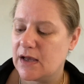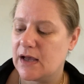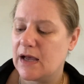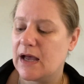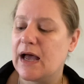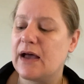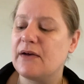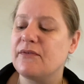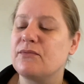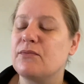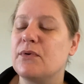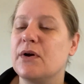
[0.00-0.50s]

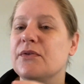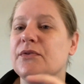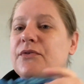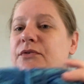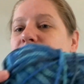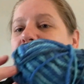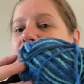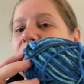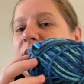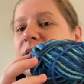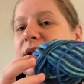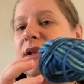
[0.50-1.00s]
have
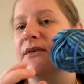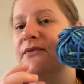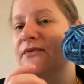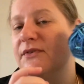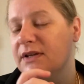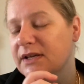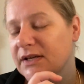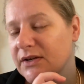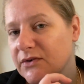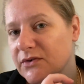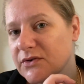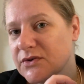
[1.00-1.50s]
1/3 left
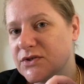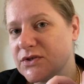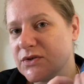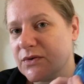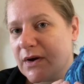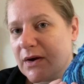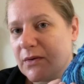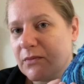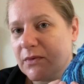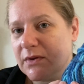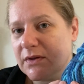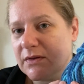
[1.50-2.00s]
here, so
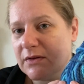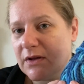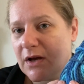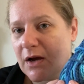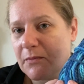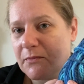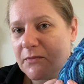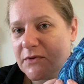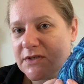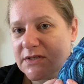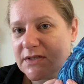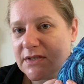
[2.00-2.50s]
I will
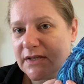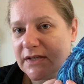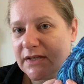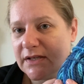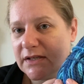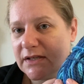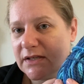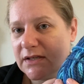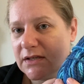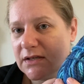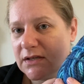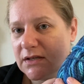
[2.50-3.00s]

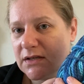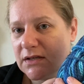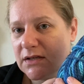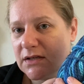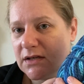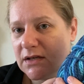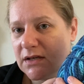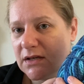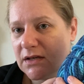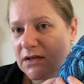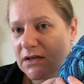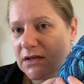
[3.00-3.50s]
obviously
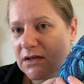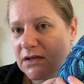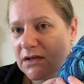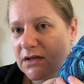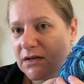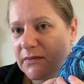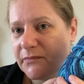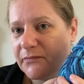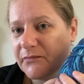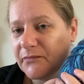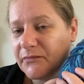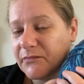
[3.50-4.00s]

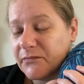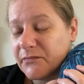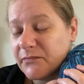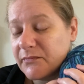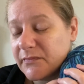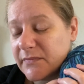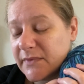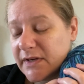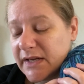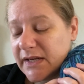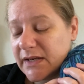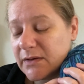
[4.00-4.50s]

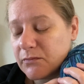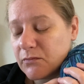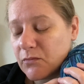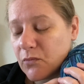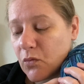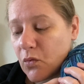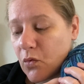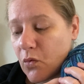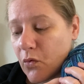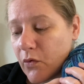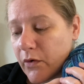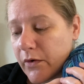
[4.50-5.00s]
need
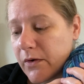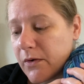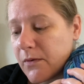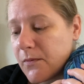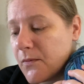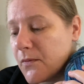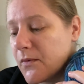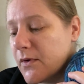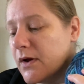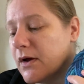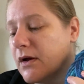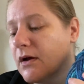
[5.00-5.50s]

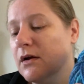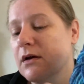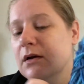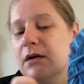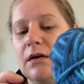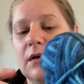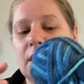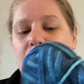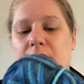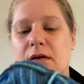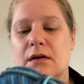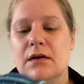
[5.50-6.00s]
more
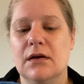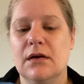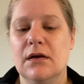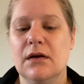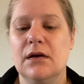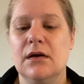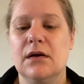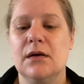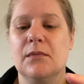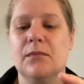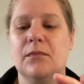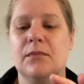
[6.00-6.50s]

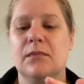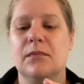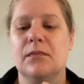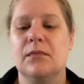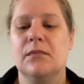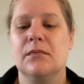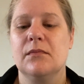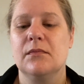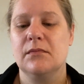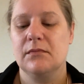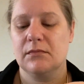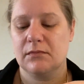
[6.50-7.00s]

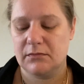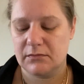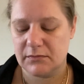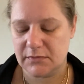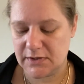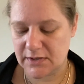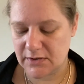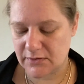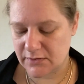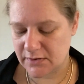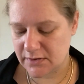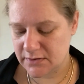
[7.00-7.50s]

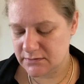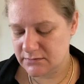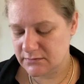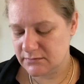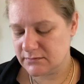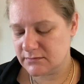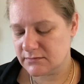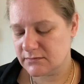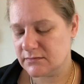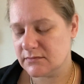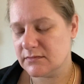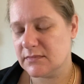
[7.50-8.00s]
yarn,
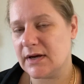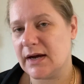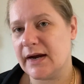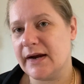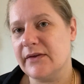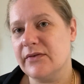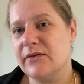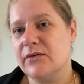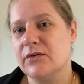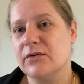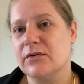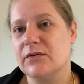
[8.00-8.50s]

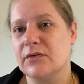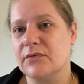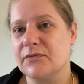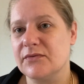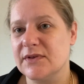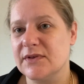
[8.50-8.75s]
either of